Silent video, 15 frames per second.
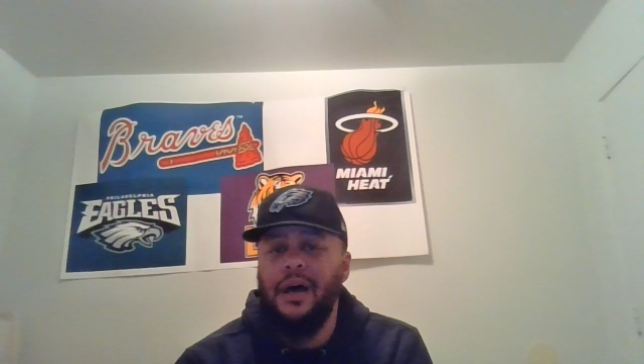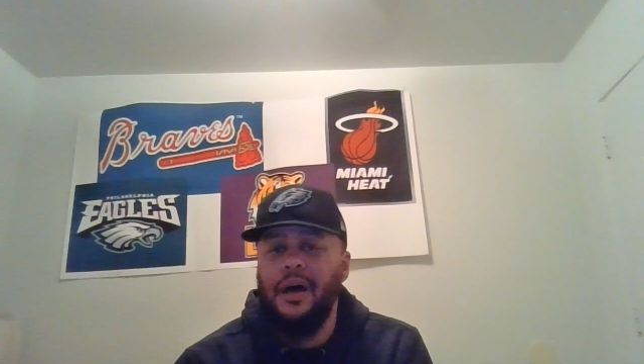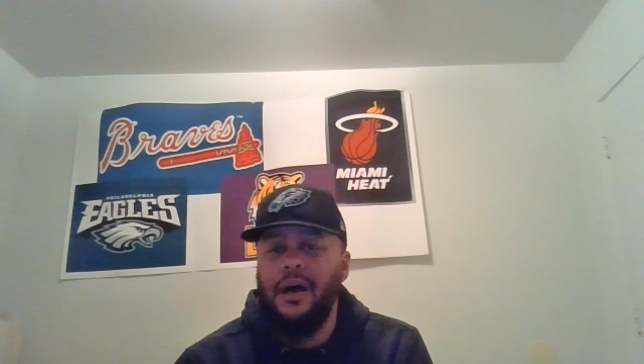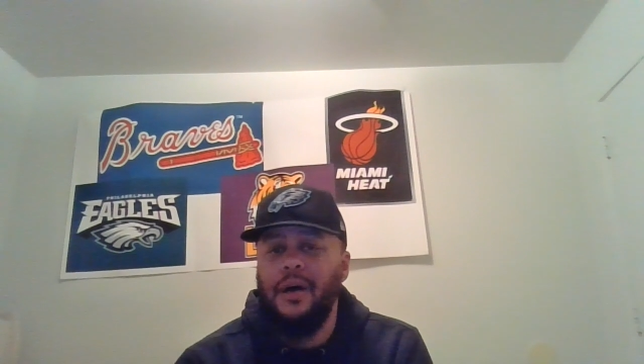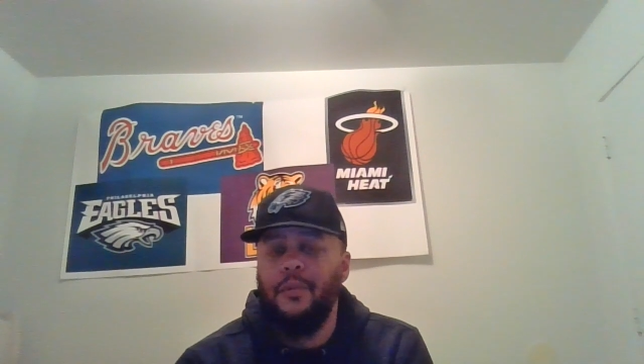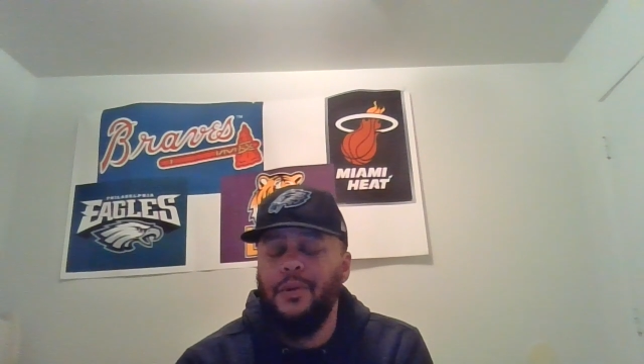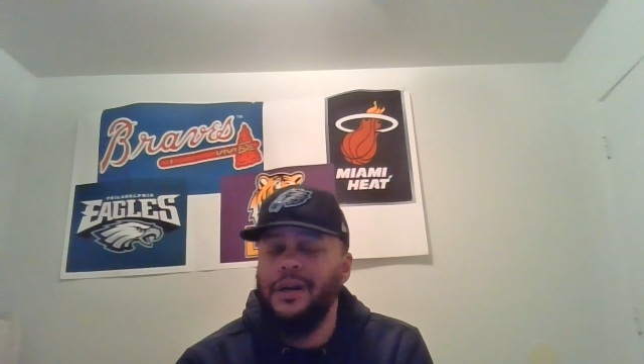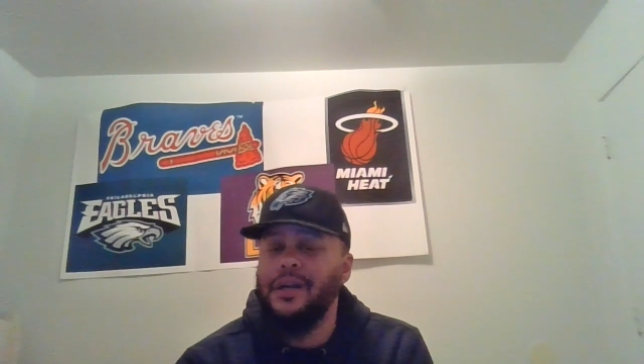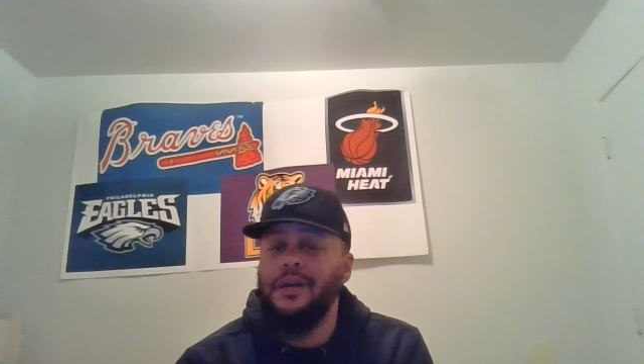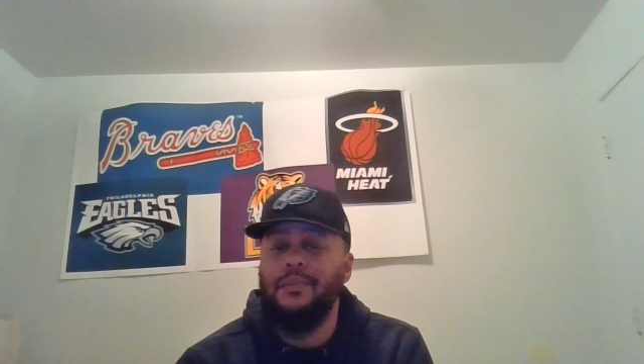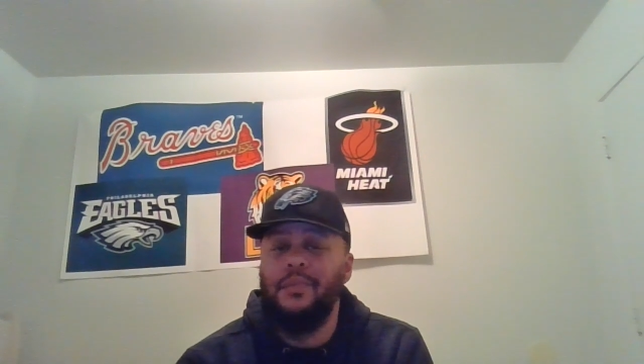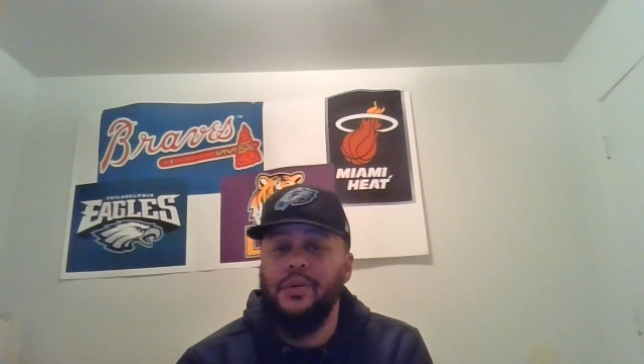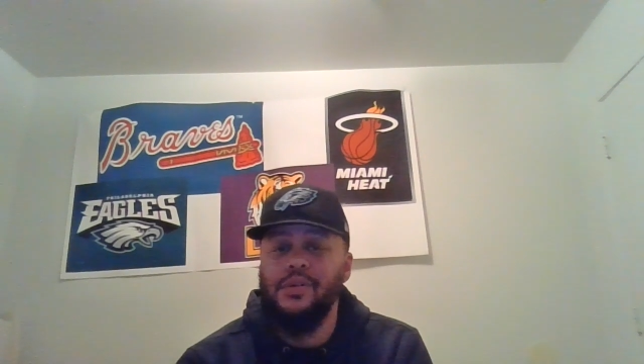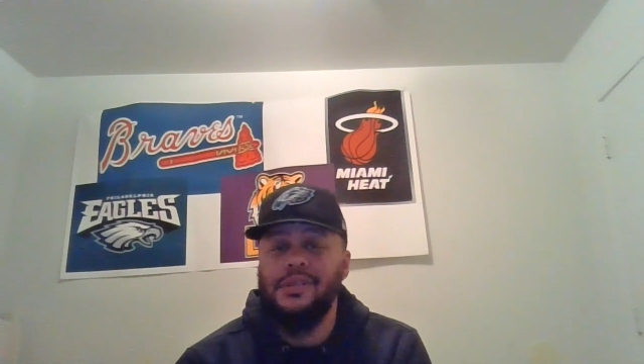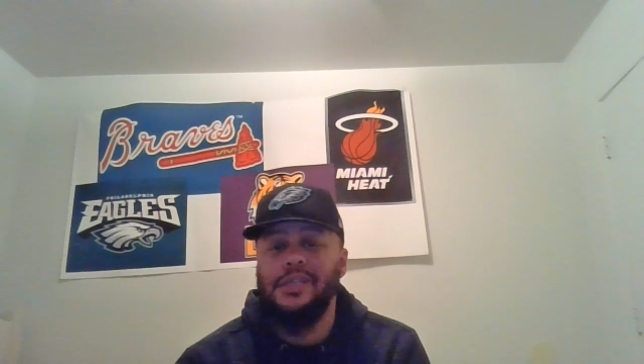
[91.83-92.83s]
Um, one of the
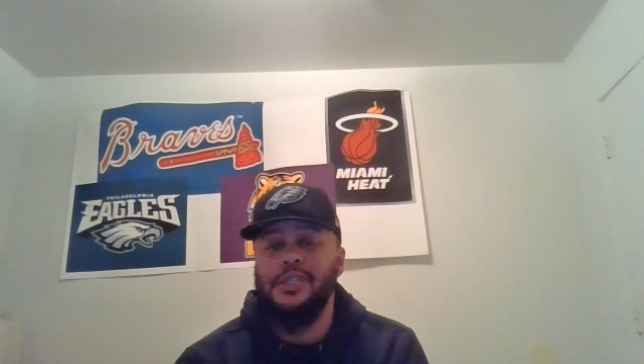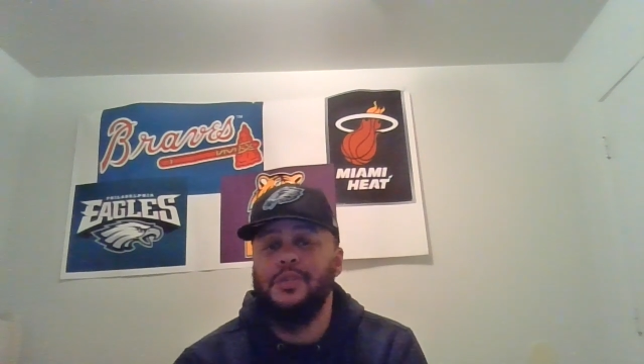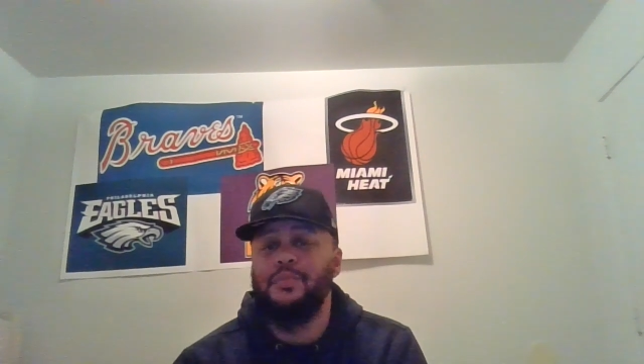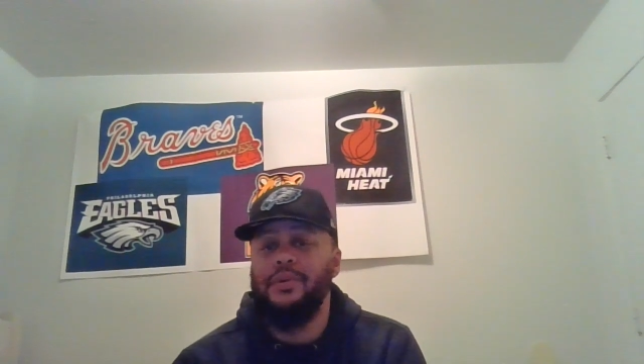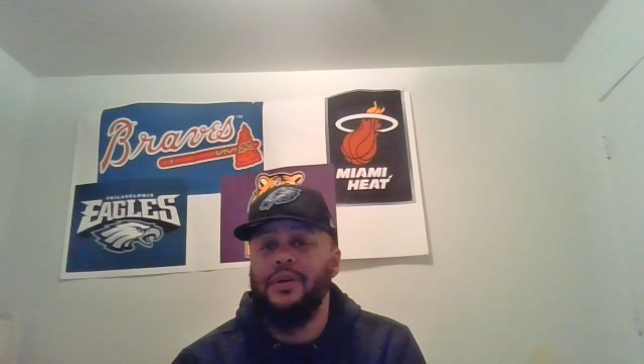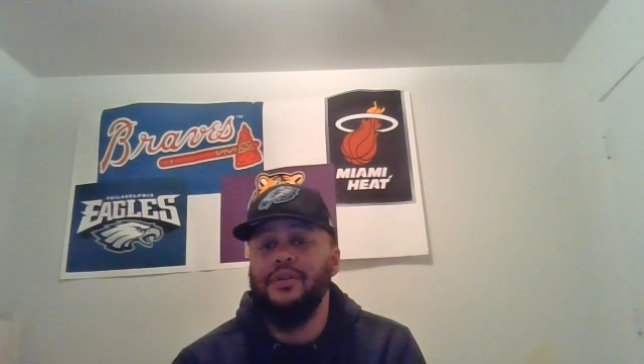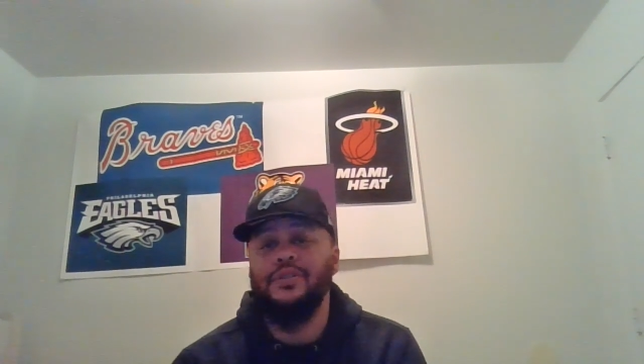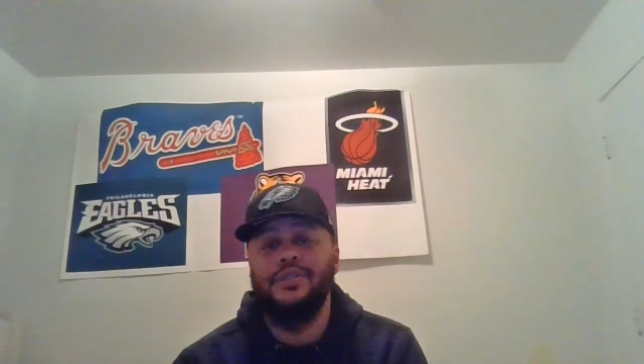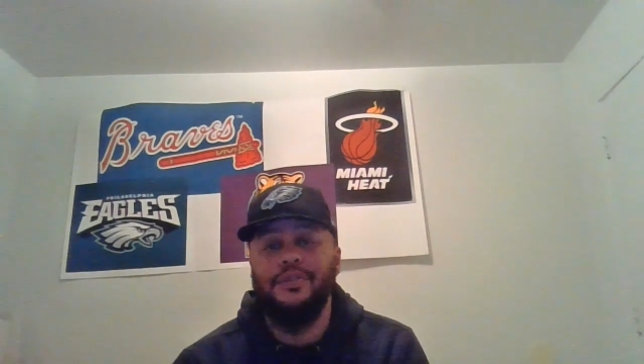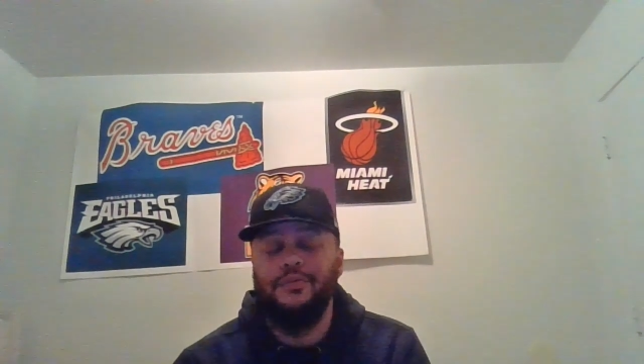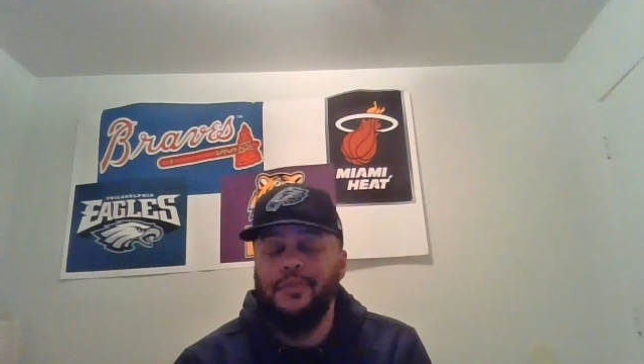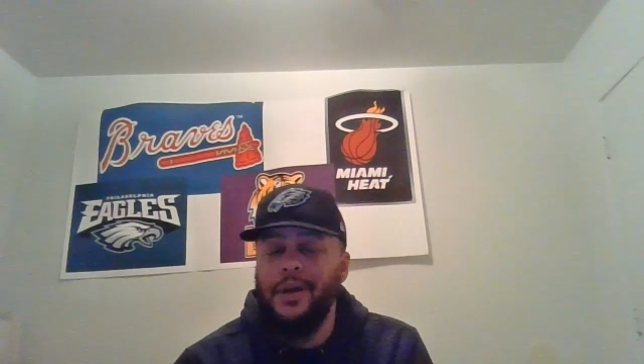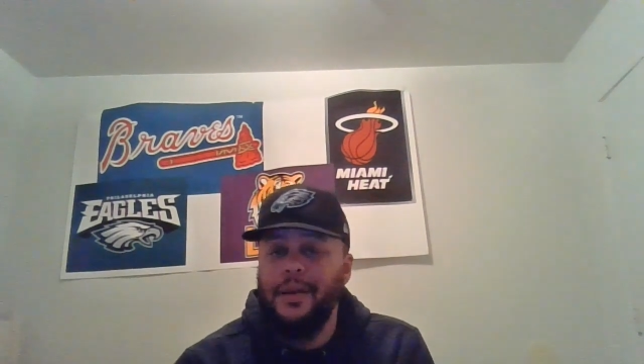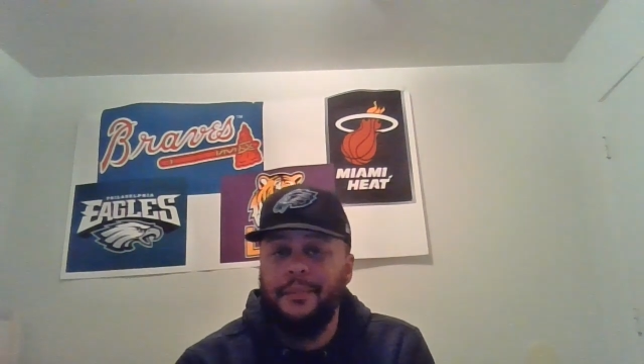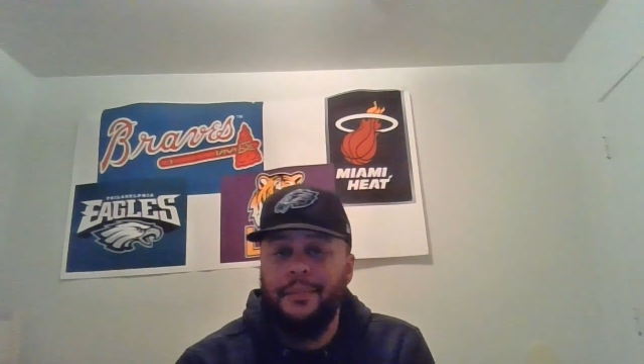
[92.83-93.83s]
most
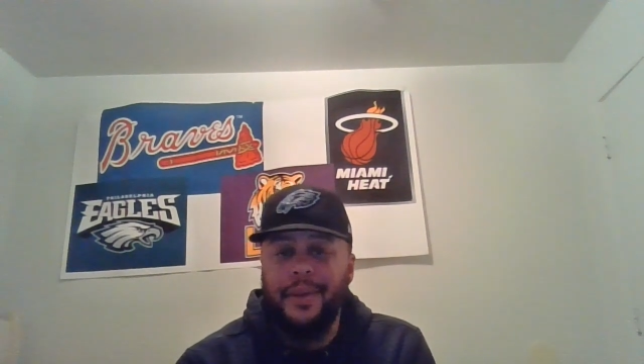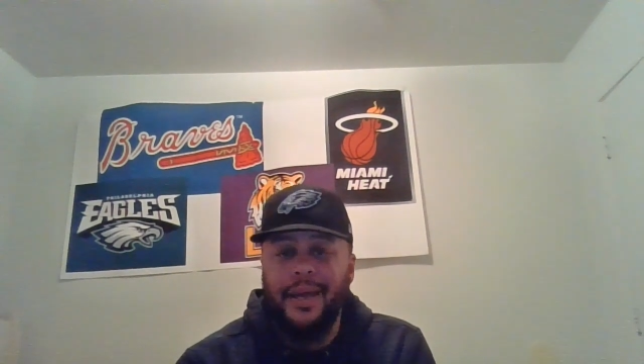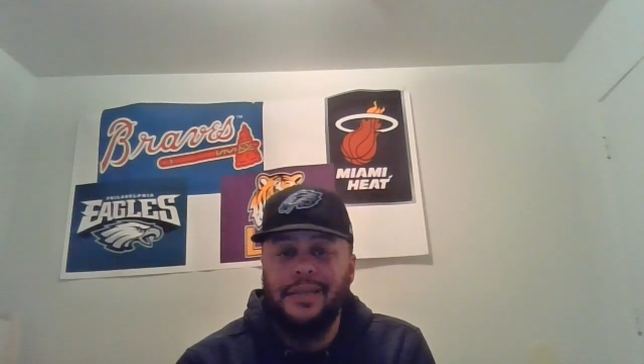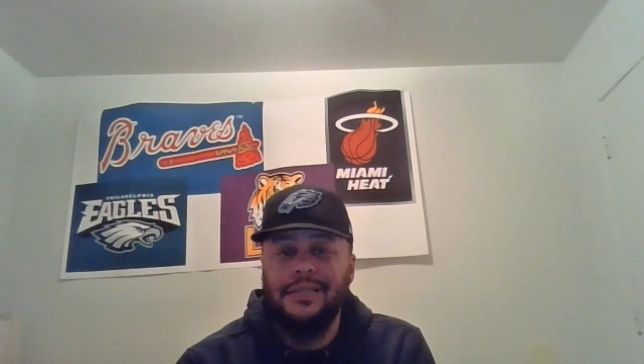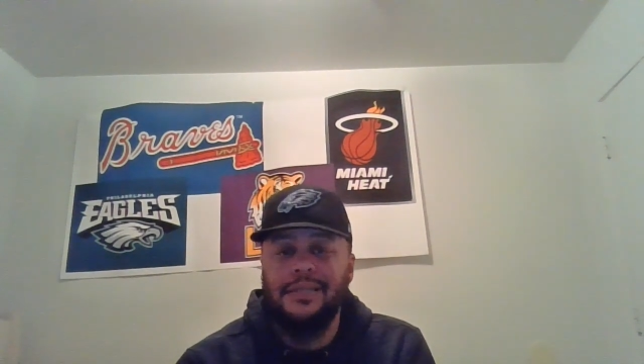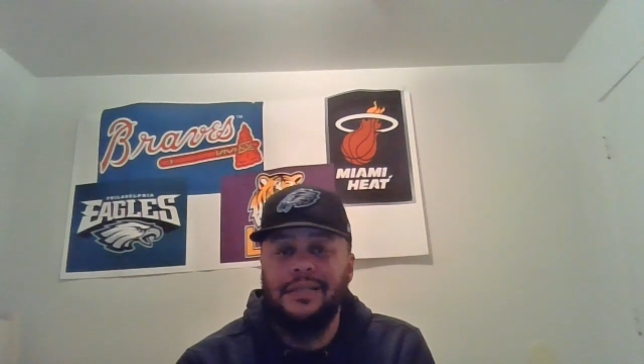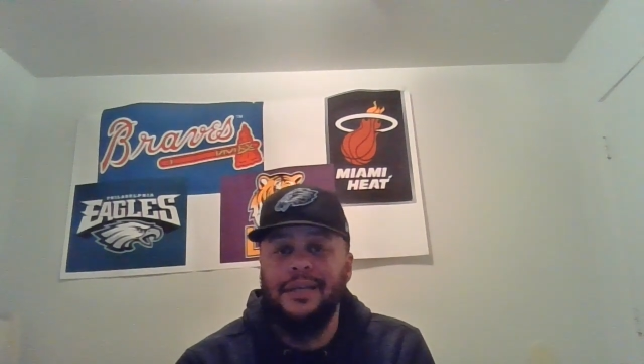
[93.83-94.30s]
explosive running backs